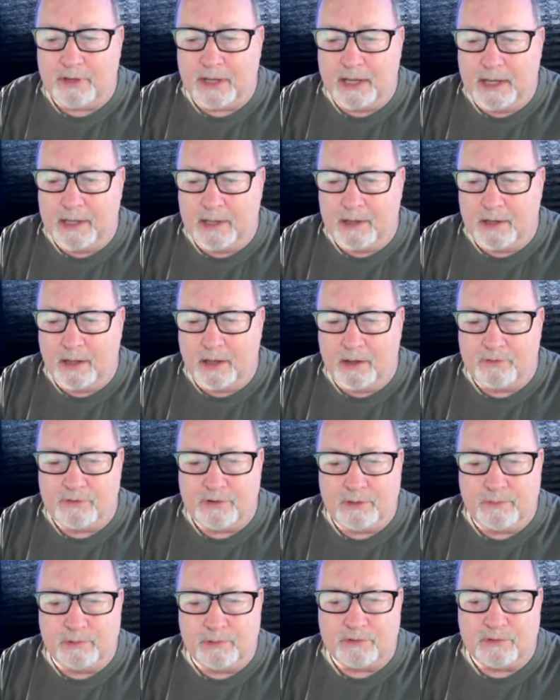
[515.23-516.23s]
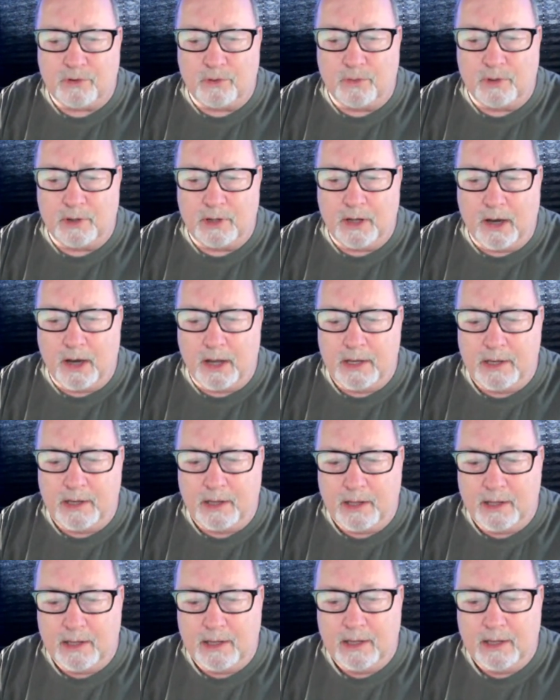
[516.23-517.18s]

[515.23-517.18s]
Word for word: and see what's going on.